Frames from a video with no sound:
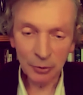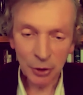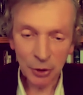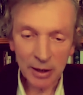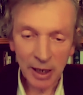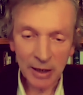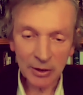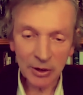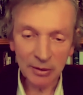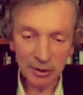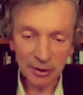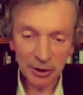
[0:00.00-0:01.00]
drug
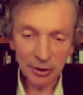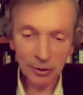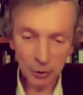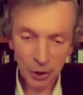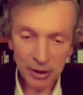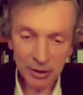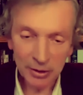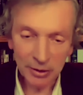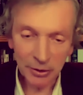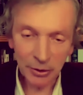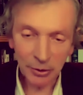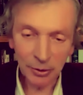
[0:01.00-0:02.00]
activity or
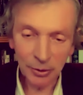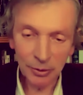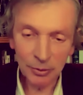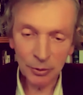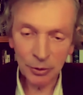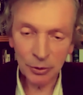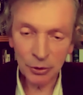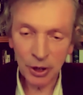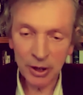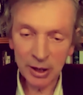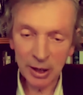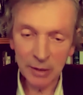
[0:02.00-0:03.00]
genes or
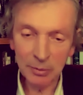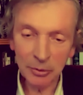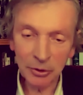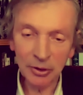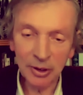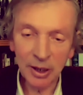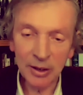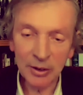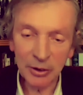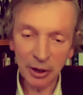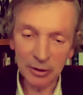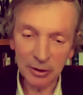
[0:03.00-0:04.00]
genomes and, and
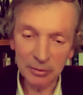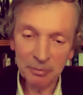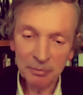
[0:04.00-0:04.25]
so on.